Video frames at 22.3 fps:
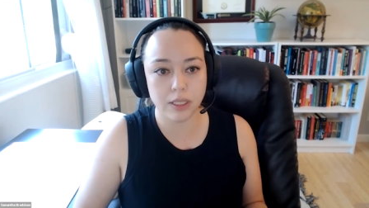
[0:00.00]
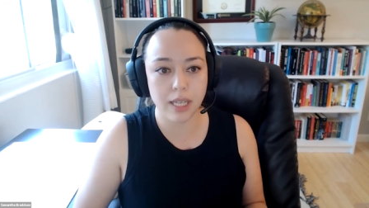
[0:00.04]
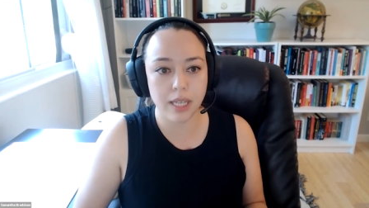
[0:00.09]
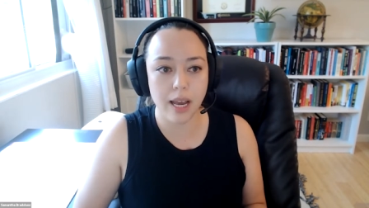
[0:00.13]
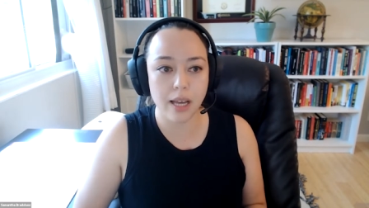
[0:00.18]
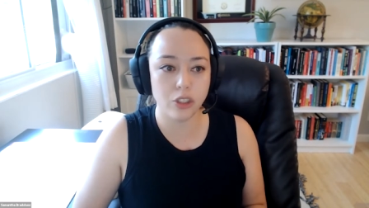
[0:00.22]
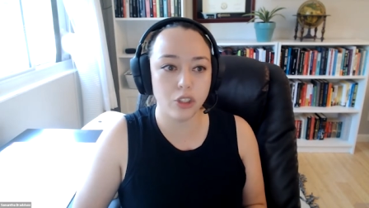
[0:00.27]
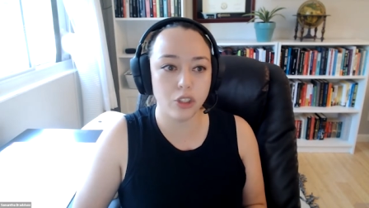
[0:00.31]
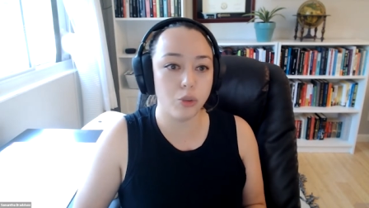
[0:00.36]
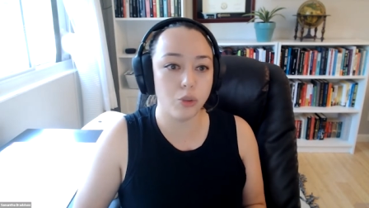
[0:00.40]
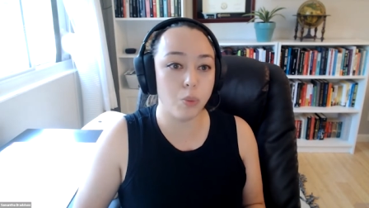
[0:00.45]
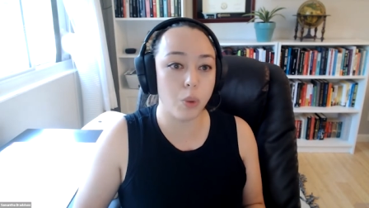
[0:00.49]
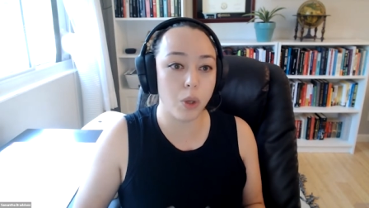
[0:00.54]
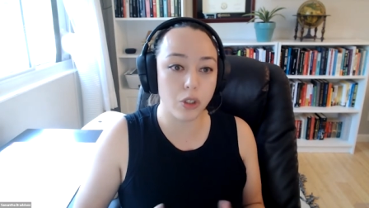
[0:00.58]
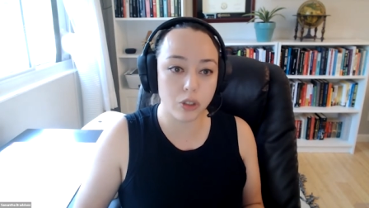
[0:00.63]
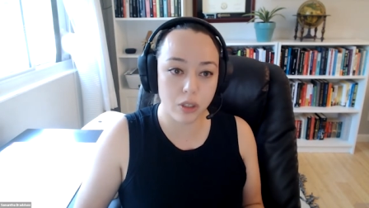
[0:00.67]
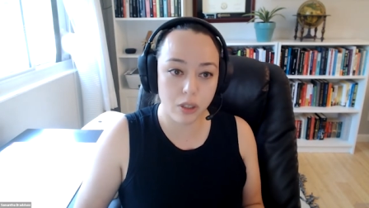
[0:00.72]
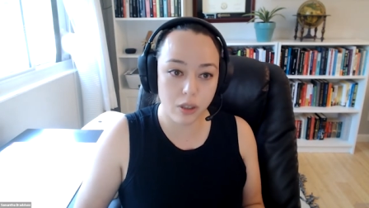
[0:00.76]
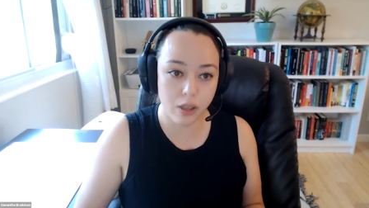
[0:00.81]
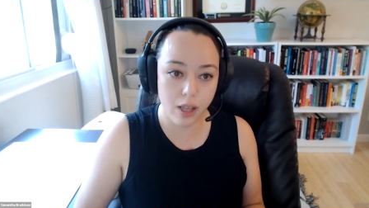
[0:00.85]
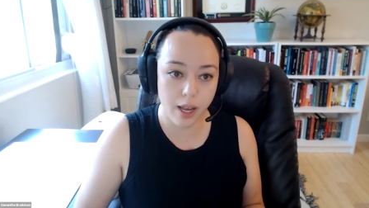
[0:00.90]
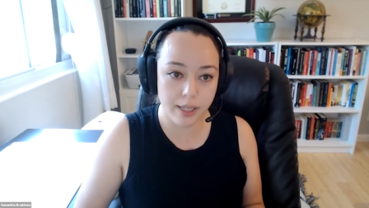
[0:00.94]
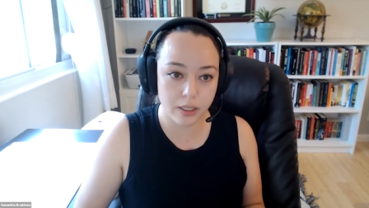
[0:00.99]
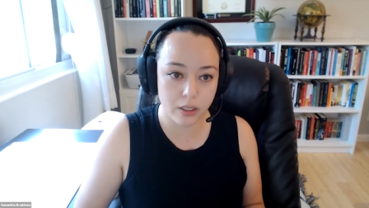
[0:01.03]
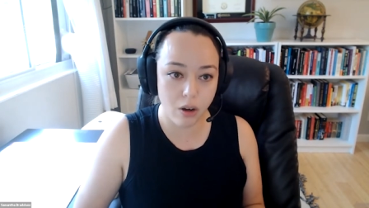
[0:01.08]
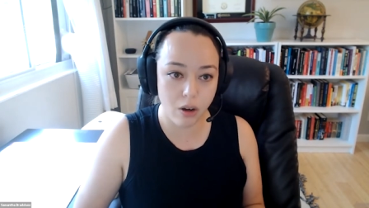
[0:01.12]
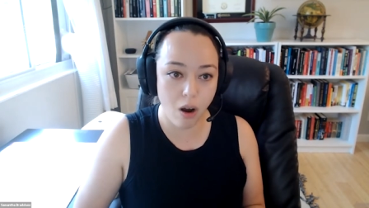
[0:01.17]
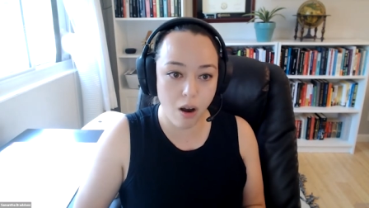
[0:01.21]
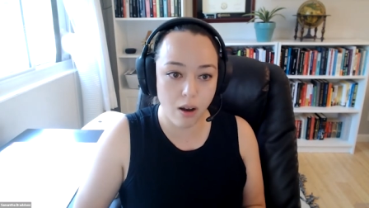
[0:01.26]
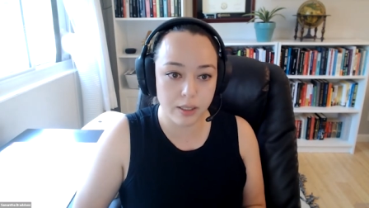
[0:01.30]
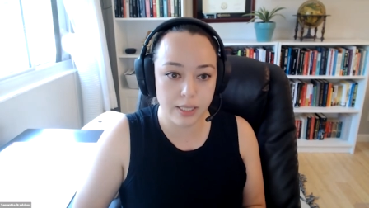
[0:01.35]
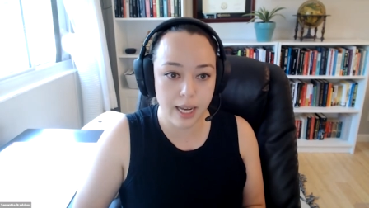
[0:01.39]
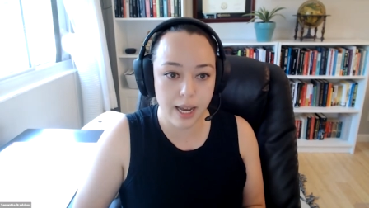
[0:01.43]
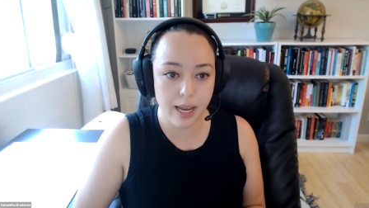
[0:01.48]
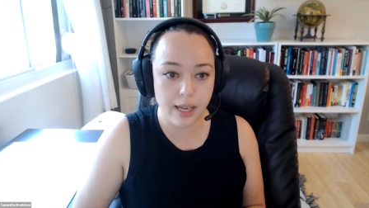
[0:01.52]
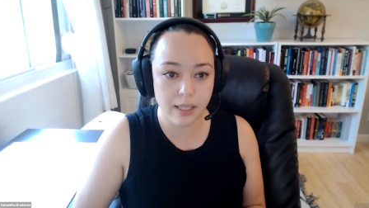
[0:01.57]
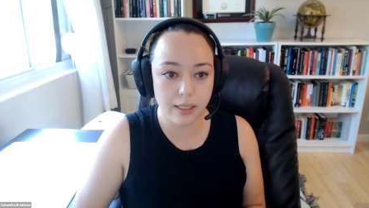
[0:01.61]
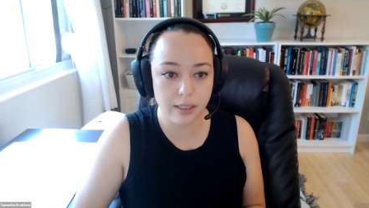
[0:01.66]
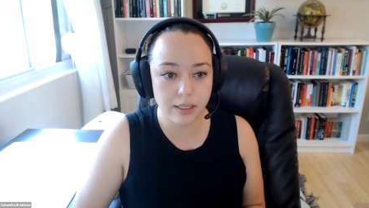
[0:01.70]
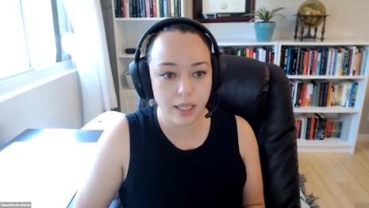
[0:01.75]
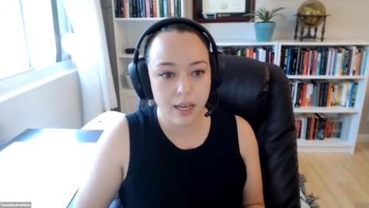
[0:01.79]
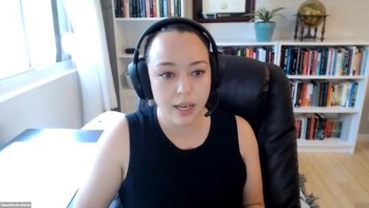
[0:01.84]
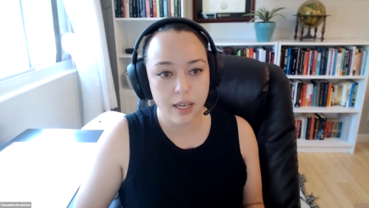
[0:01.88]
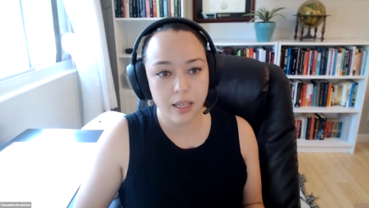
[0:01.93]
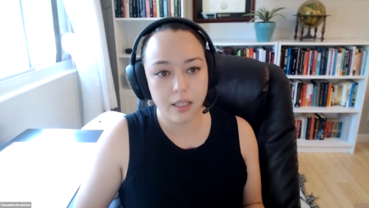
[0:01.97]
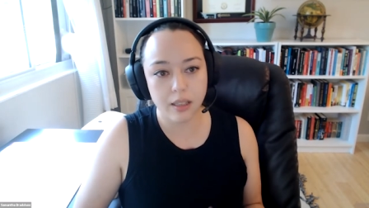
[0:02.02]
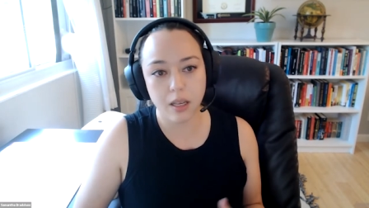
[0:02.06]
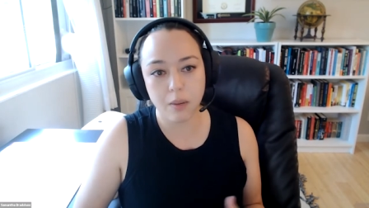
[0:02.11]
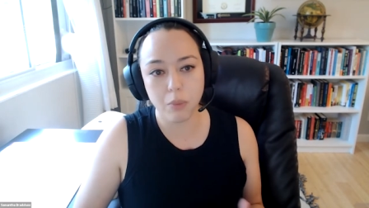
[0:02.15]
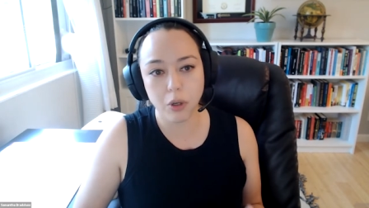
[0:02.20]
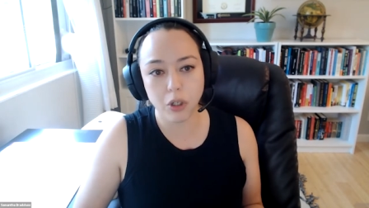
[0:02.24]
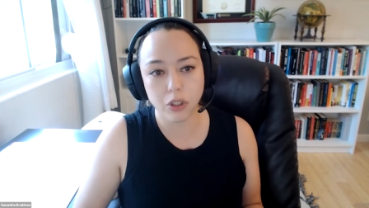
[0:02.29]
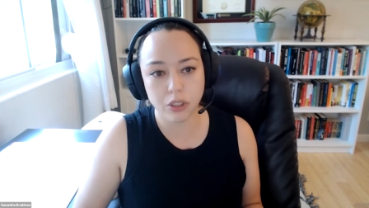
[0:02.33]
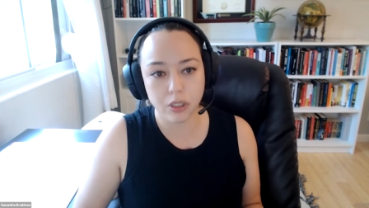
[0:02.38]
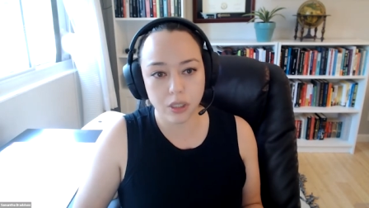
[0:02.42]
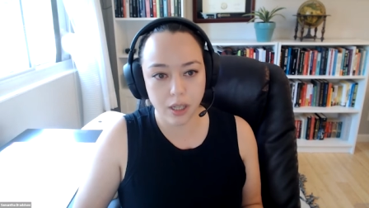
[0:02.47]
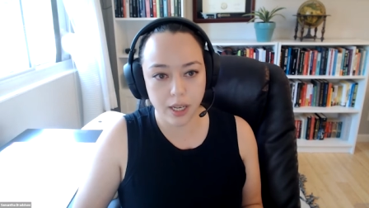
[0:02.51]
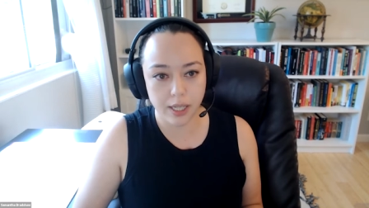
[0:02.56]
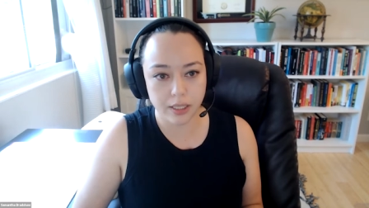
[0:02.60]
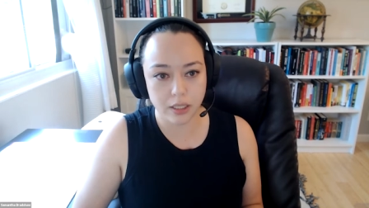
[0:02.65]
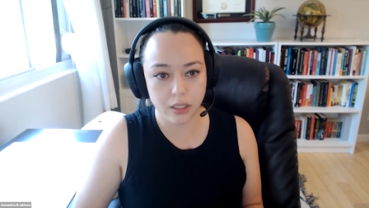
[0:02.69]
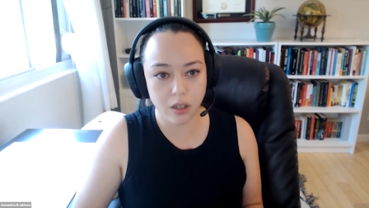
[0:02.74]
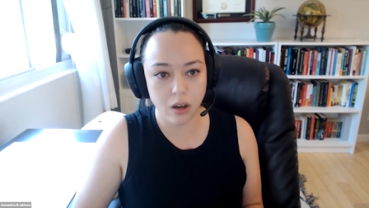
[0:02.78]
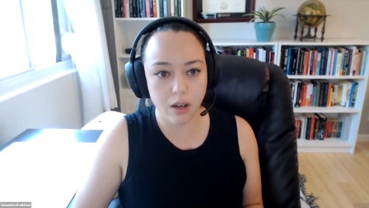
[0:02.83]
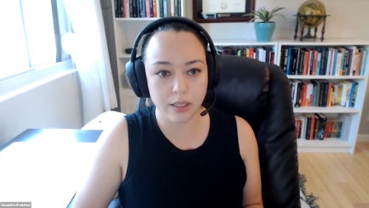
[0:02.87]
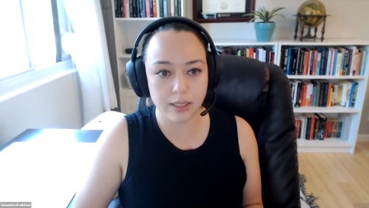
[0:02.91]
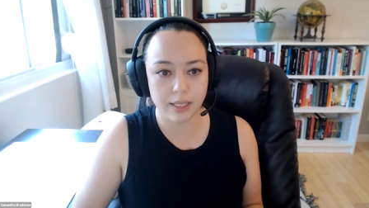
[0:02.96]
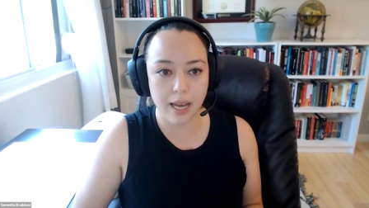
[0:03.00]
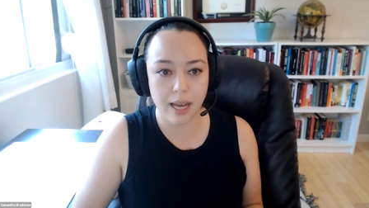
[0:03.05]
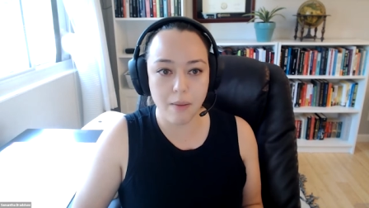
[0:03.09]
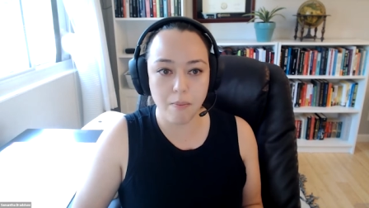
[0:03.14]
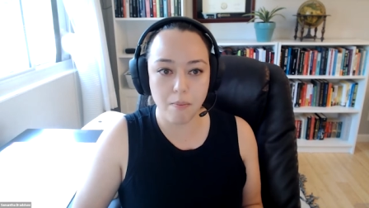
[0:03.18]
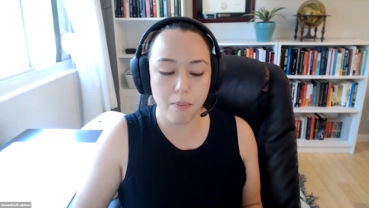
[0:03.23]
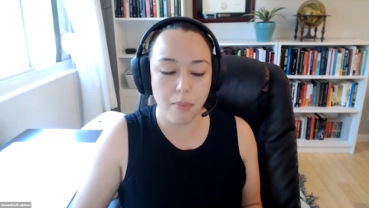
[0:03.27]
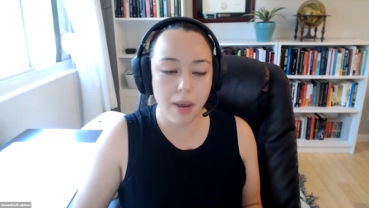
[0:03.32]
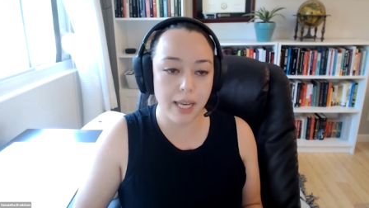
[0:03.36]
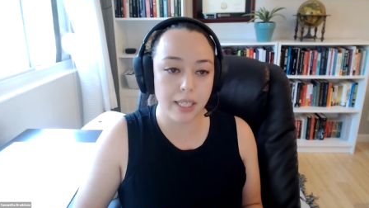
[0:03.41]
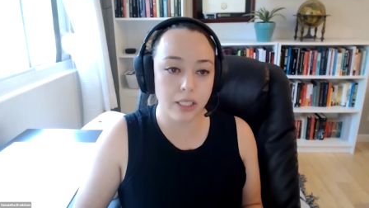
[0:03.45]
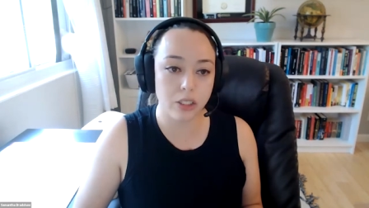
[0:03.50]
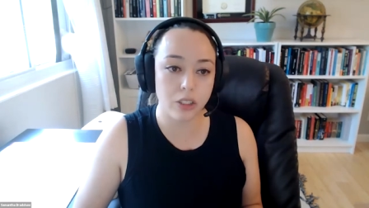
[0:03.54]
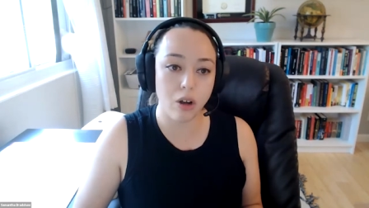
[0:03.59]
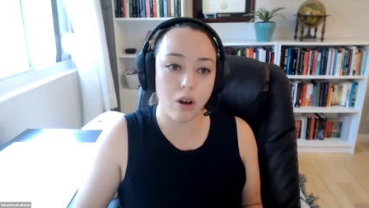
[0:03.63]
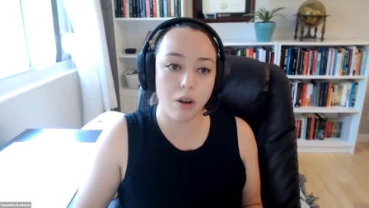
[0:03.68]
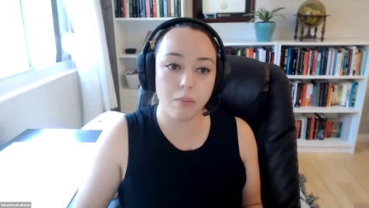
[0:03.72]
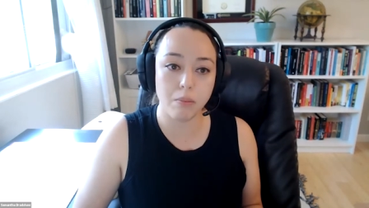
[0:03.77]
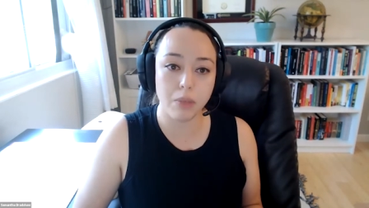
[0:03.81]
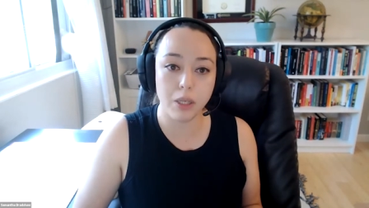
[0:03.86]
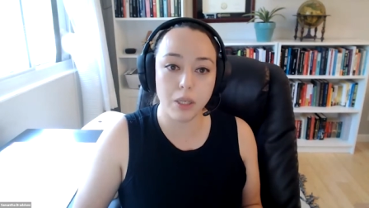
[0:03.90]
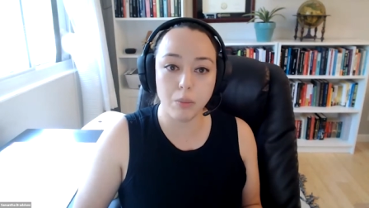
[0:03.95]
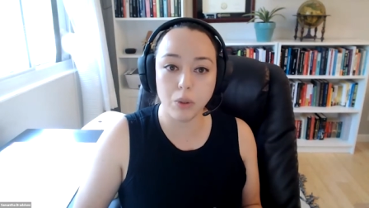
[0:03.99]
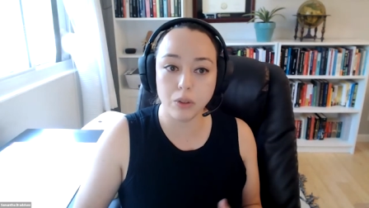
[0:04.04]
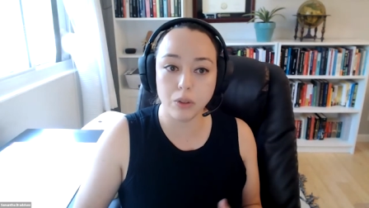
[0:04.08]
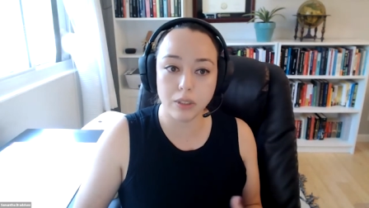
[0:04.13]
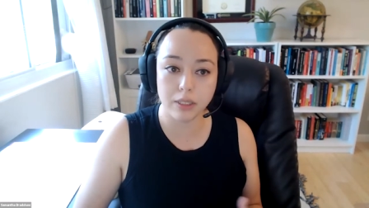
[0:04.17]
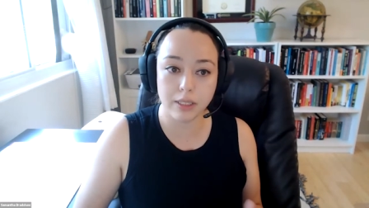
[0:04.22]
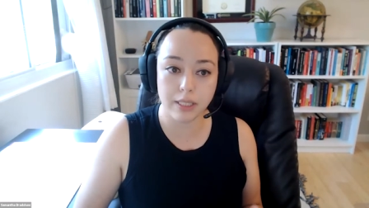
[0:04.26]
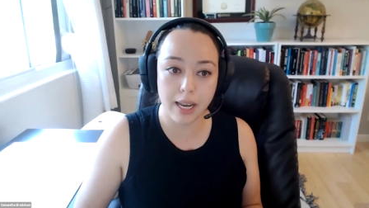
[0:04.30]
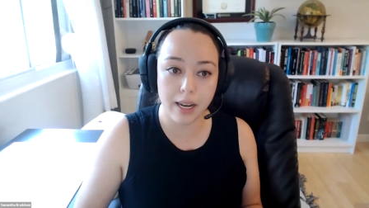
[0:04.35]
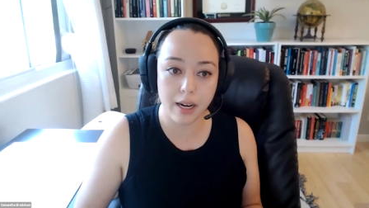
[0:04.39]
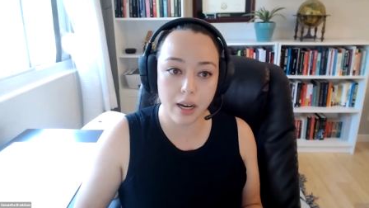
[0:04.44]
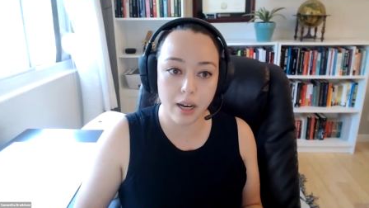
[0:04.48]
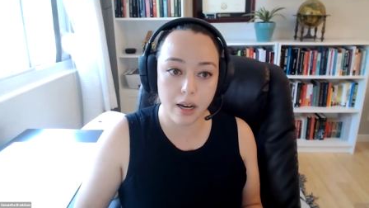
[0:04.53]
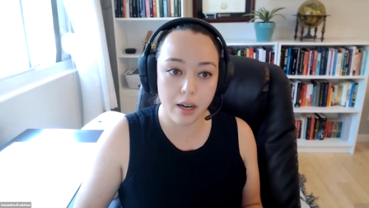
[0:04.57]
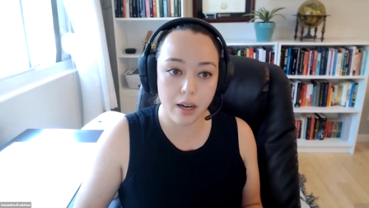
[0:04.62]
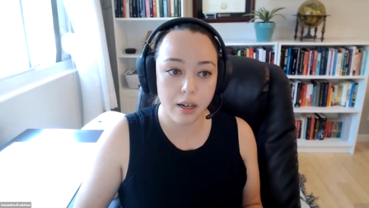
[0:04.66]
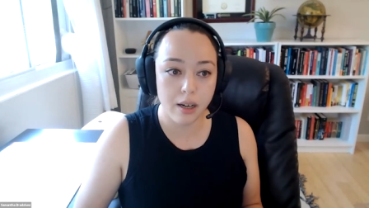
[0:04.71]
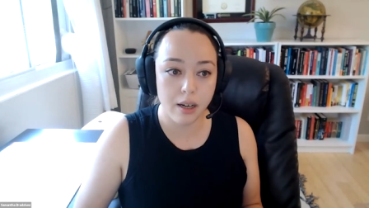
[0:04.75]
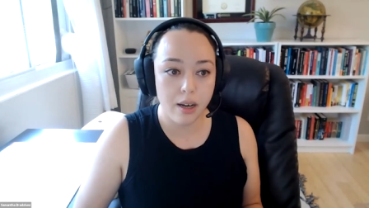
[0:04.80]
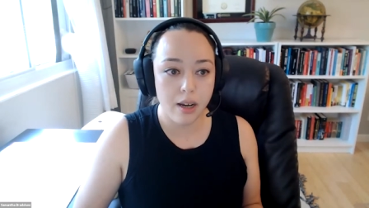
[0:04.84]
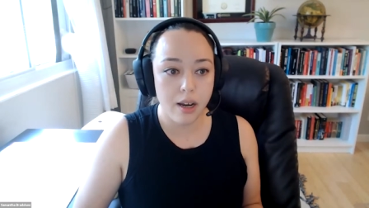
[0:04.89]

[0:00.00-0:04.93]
tend to personalize content and they personalize content based on people's data